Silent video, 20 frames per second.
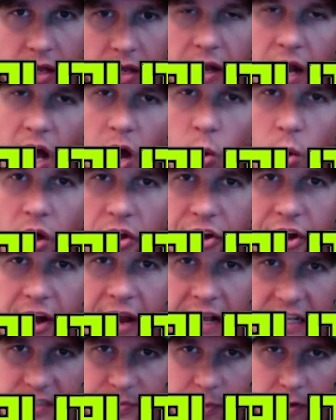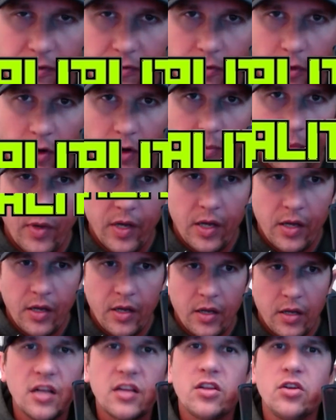and how well your ads perform.
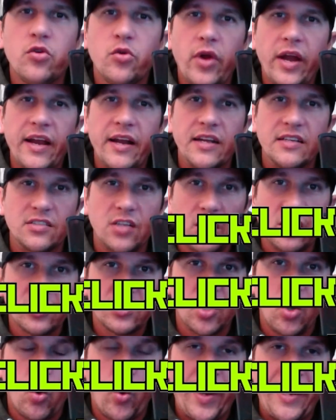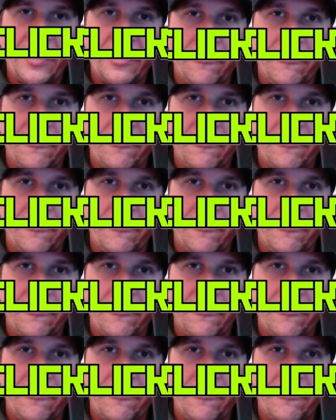Click-through rate is also a weighted